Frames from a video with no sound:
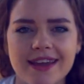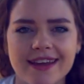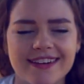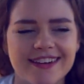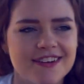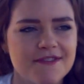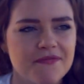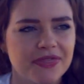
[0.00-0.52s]
And
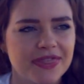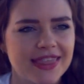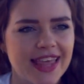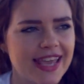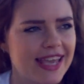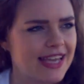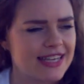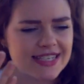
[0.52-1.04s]
they
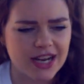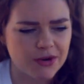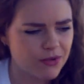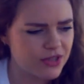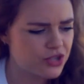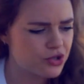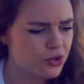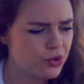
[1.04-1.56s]
get done
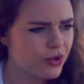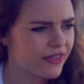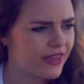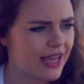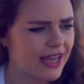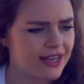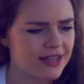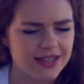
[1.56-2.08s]
with school and
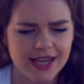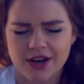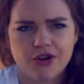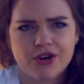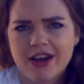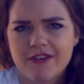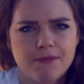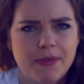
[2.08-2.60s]
they
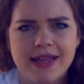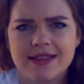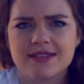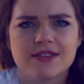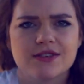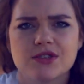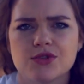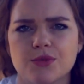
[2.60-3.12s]
don't have
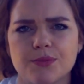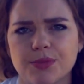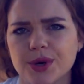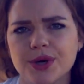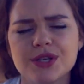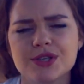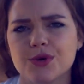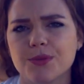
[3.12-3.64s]
pencils or
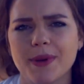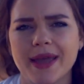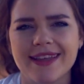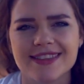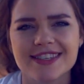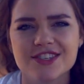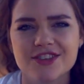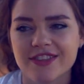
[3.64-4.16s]
books or
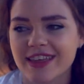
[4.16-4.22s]
pens, so they